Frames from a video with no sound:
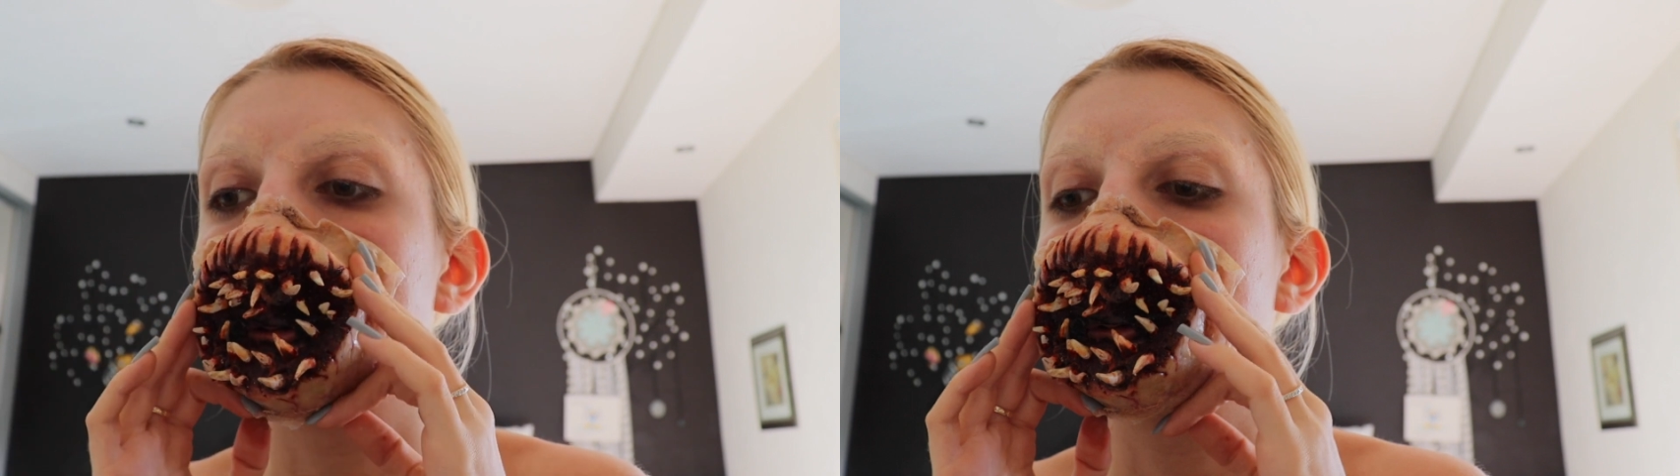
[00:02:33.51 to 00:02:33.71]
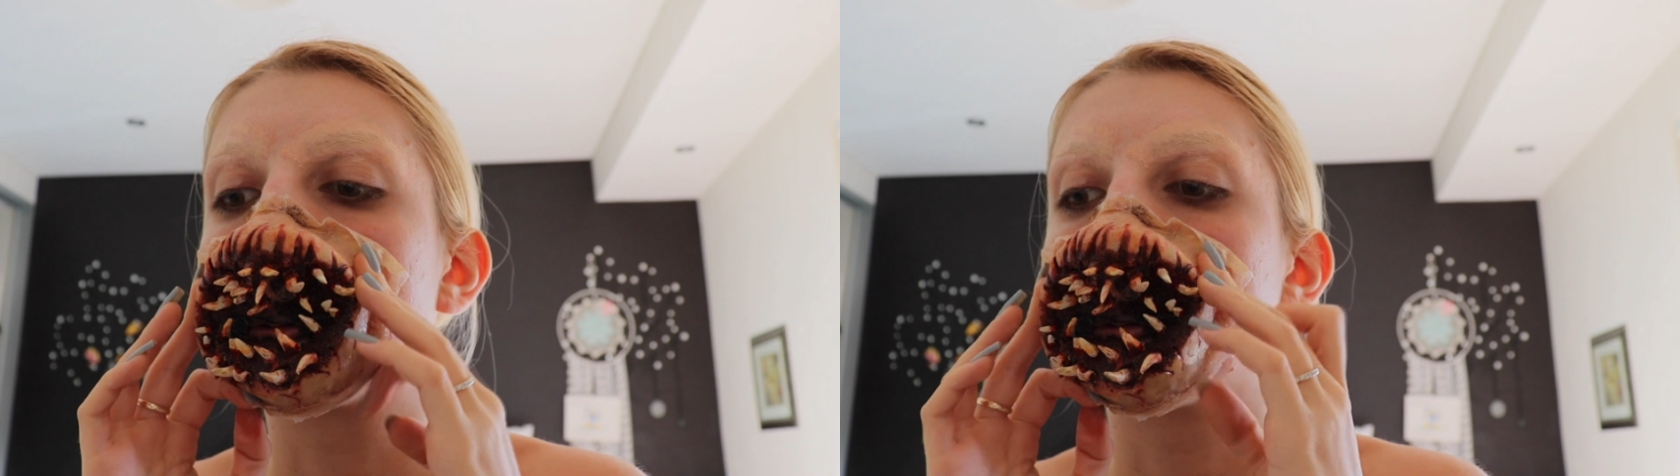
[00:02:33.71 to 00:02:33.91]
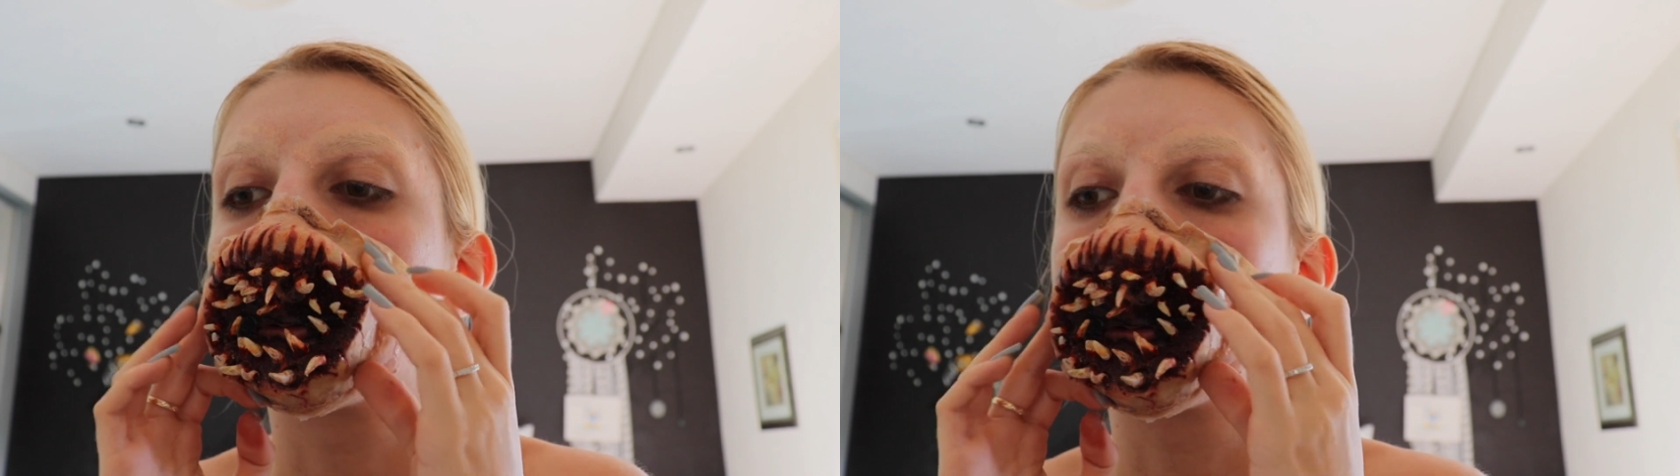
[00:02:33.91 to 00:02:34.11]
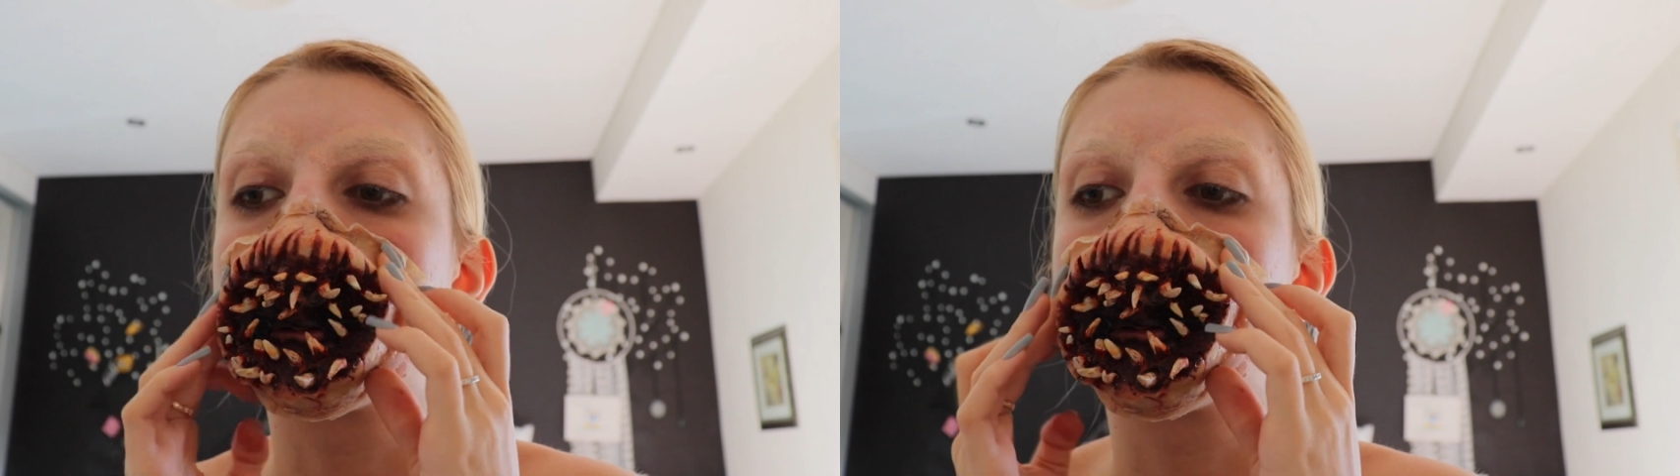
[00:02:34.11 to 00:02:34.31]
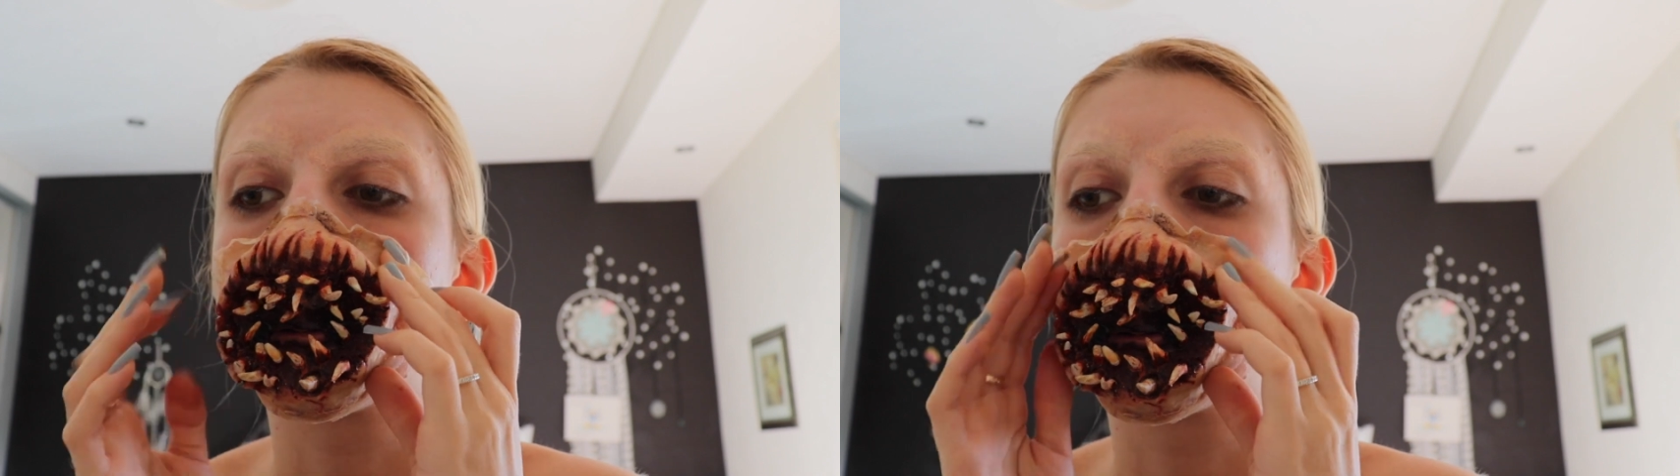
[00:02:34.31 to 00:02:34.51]
And then what
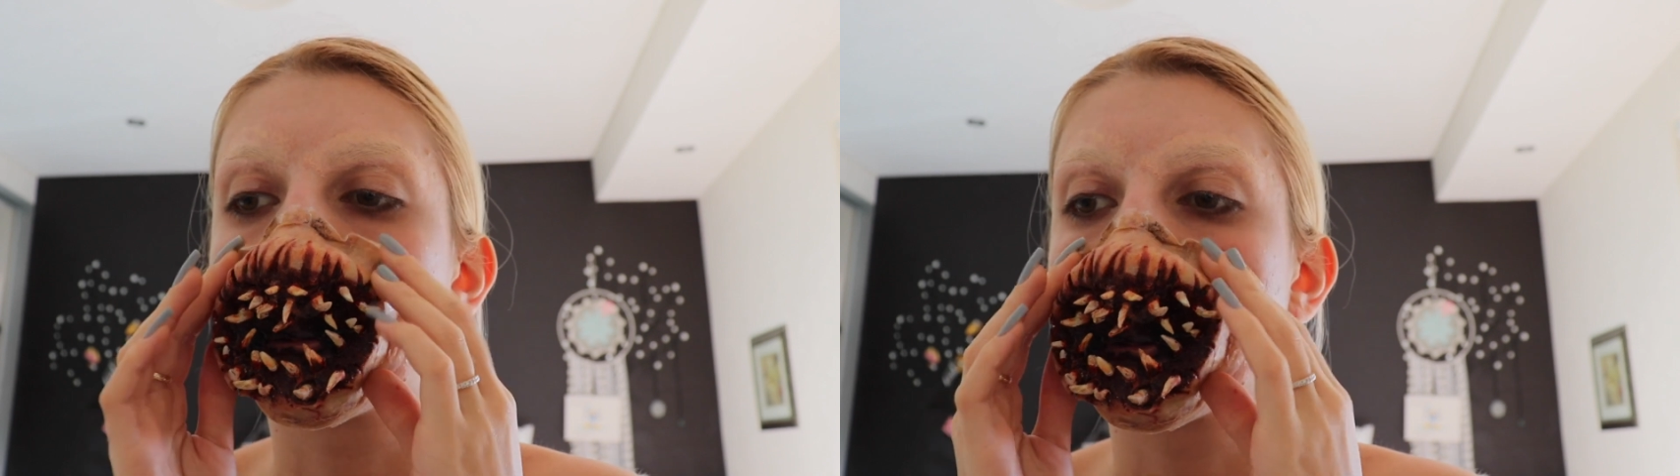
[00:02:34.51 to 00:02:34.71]
I'm going to